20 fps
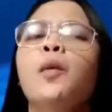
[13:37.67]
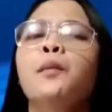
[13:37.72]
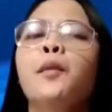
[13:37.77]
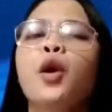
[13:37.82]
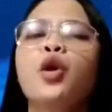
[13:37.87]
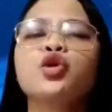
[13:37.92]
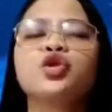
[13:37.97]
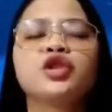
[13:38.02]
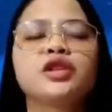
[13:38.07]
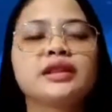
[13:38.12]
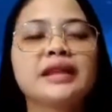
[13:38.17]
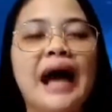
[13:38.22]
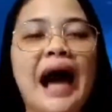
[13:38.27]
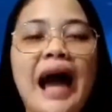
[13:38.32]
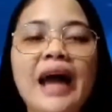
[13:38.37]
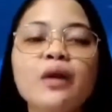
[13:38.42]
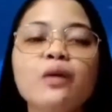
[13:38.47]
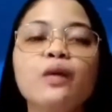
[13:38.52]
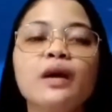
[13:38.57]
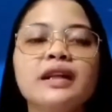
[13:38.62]
Most
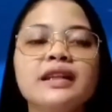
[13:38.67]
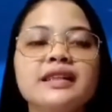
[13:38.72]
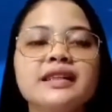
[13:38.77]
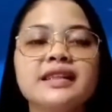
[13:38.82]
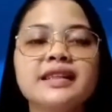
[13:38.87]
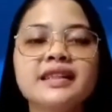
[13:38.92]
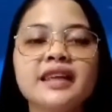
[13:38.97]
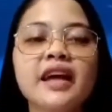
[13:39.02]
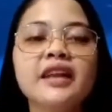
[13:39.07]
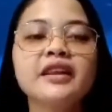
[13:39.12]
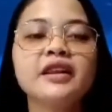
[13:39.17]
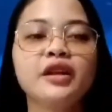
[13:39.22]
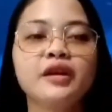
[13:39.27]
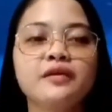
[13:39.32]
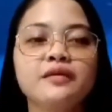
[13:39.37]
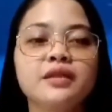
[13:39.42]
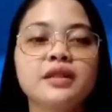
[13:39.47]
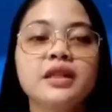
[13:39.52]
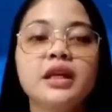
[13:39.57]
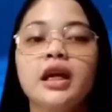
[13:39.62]
annual
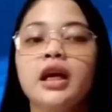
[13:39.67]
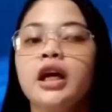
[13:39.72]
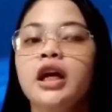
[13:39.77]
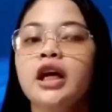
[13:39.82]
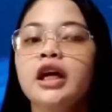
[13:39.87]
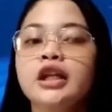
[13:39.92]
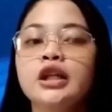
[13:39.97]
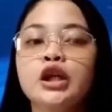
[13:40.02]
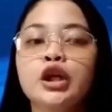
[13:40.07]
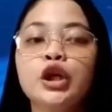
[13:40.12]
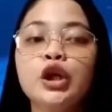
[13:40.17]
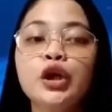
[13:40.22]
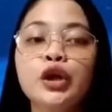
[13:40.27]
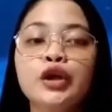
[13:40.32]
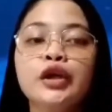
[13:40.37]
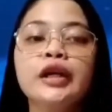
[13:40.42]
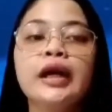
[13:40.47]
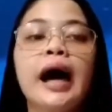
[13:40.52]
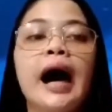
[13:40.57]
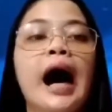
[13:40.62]
incentives
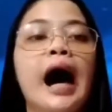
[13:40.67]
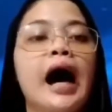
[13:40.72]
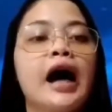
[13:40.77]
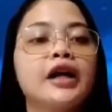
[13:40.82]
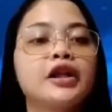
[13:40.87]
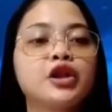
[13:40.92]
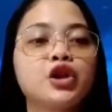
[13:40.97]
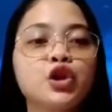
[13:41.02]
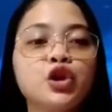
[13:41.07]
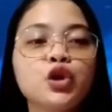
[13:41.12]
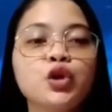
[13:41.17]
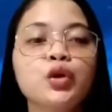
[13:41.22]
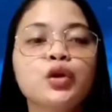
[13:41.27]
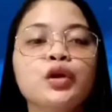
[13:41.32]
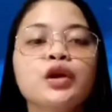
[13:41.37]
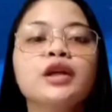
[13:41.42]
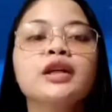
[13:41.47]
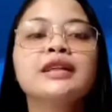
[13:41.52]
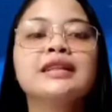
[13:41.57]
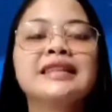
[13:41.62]
include a
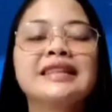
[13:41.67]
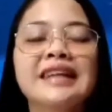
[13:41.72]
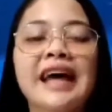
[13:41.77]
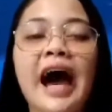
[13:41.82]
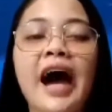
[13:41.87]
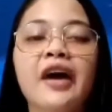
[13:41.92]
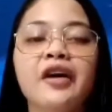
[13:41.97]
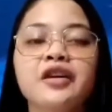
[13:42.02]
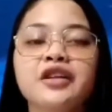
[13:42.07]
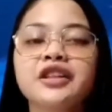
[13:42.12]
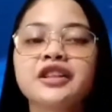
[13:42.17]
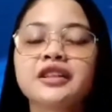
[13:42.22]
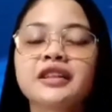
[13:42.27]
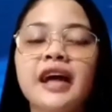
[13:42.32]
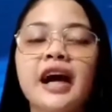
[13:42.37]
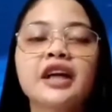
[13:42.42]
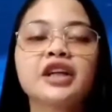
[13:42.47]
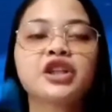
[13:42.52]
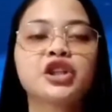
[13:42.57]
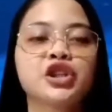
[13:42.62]
2-tier
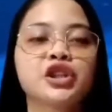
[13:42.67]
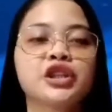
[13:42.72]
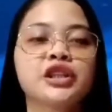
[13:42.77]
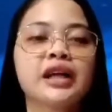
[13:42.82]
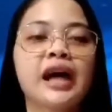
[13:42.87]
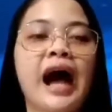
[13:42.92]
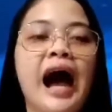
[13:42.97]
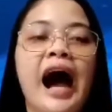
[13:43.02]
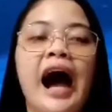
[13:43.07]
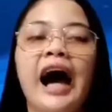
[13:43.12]
structure,